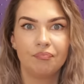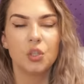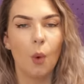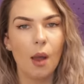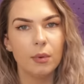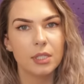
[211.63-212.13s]

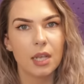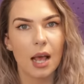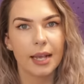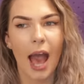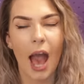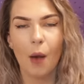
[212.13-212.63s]
So I was
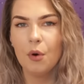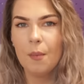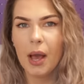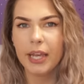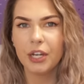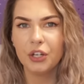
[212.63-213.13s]
like, how am
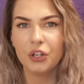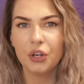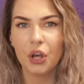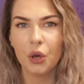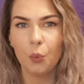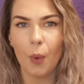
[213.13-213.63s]
I gonna
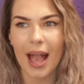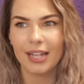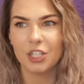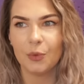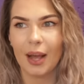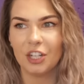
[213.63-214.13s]
know where
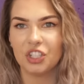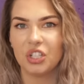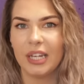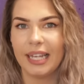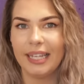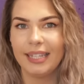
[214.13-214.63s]
to
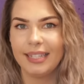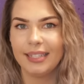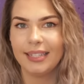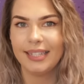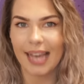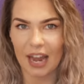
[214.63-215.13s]
actually
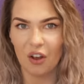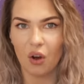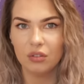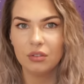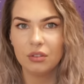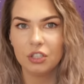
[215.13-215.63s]
get
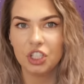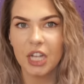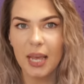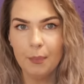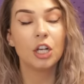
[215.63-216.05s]
on the ship?